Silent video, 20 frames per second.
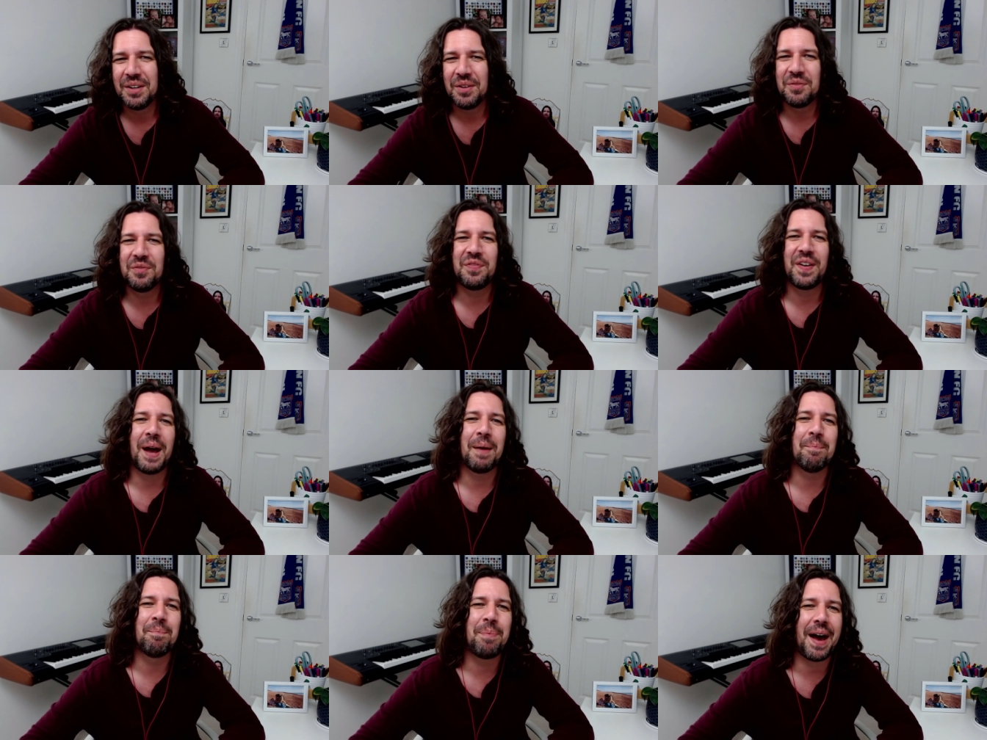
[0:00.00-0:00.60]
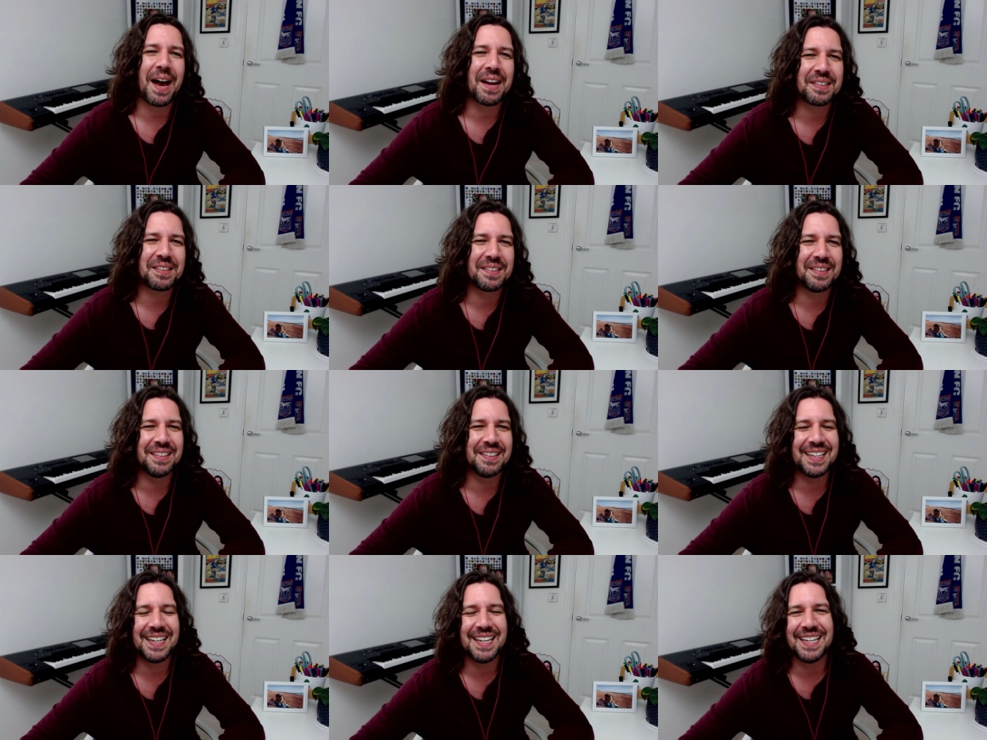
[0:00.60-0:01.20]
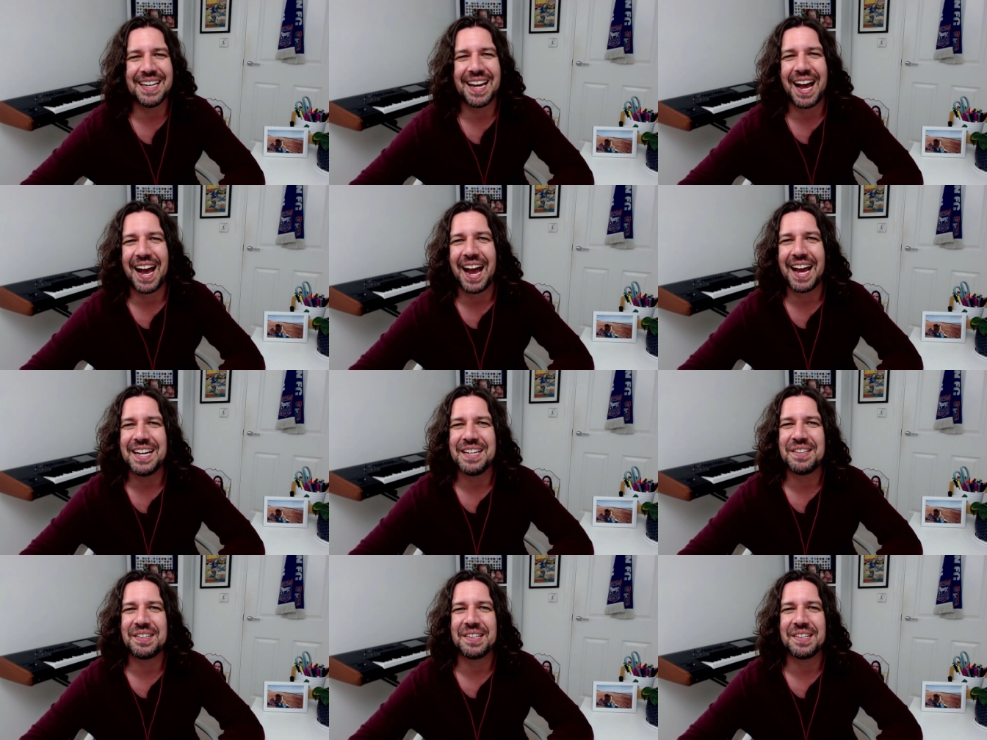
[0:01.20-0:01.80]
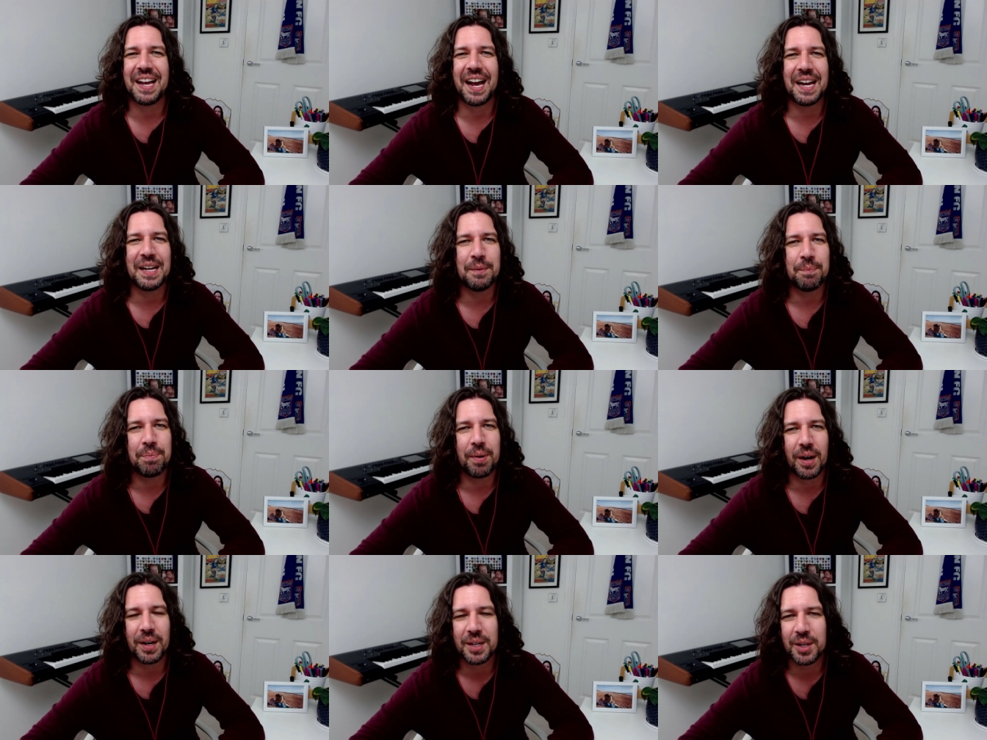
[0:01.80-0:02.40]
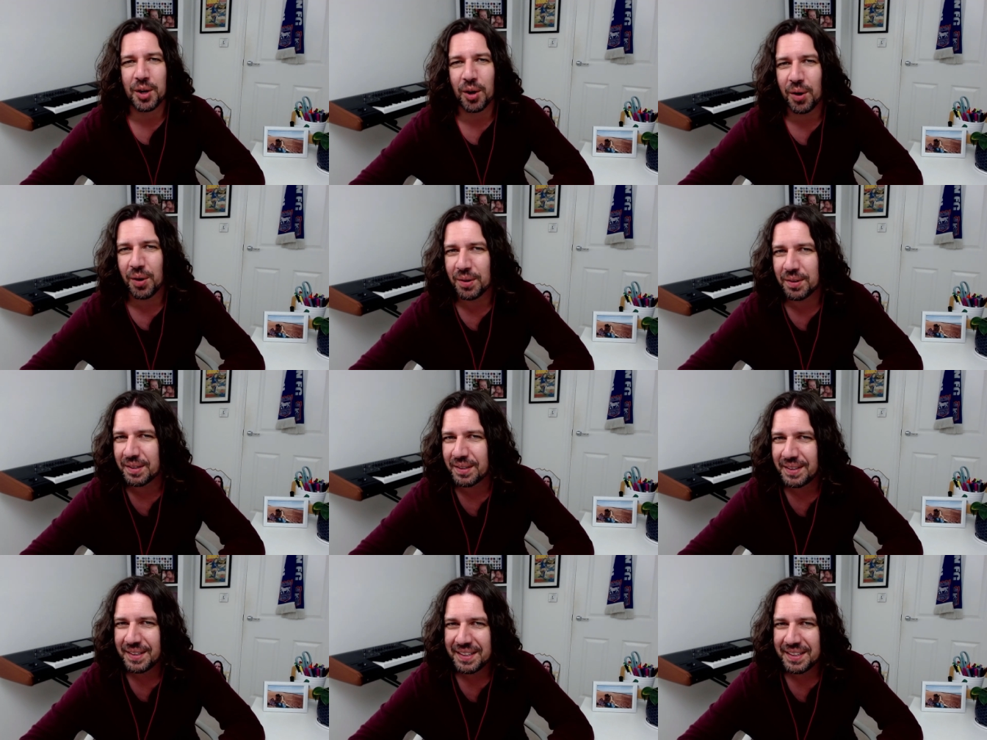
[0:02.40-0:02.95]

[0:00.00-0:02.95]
Van Basten in 88, but God,